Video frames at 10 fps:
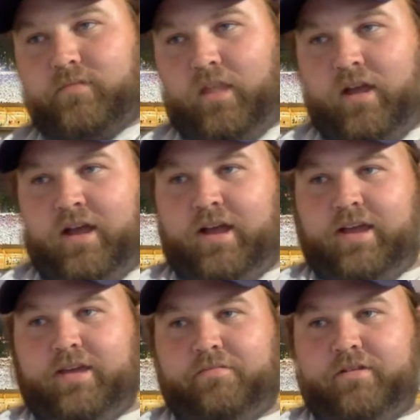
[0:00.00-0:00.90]

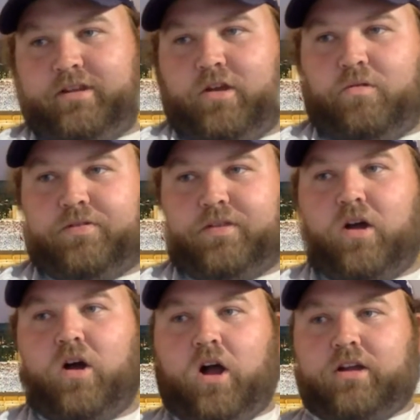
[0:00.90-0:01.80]
I am going to go with the
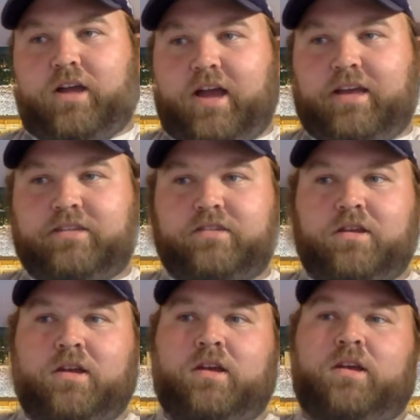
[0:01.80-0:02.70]

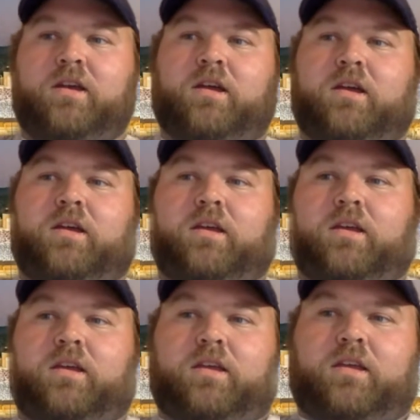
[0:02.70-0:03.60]
Hawkeyes
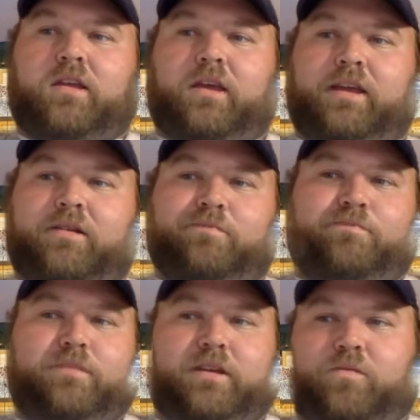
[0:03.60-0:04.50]
in
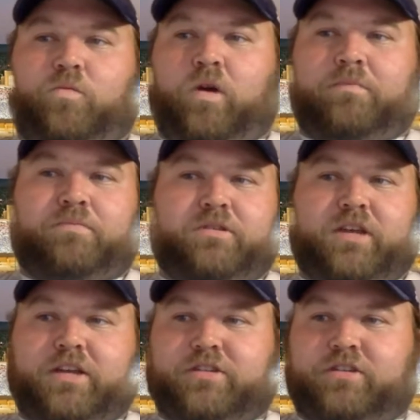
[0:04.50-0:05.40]
a one
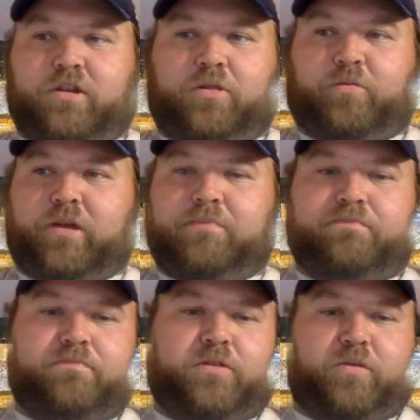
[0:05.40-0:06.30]
possession,
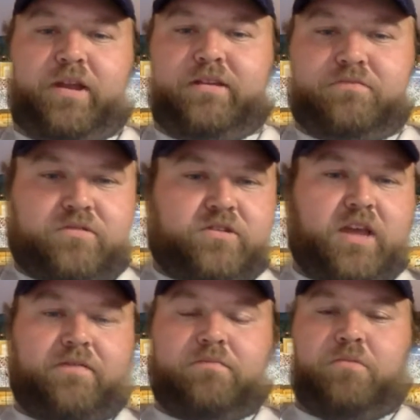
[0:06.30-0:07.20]
3 to
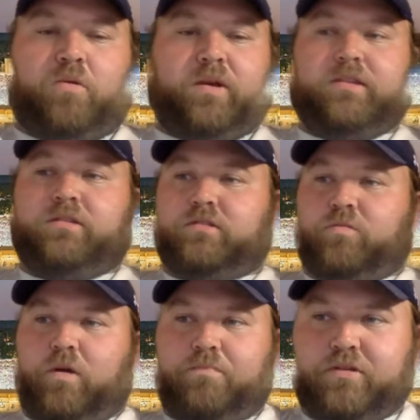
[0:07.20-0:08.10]
7
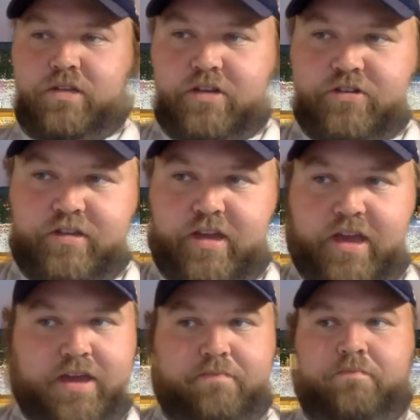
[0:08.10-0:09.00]
points, one possession
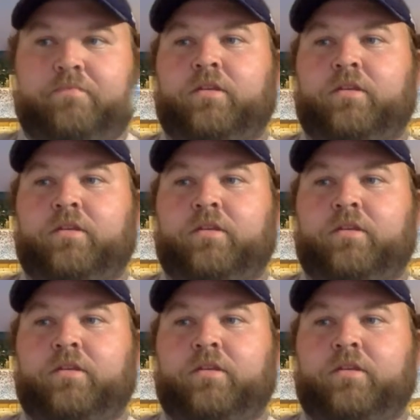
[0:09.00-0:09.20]
game.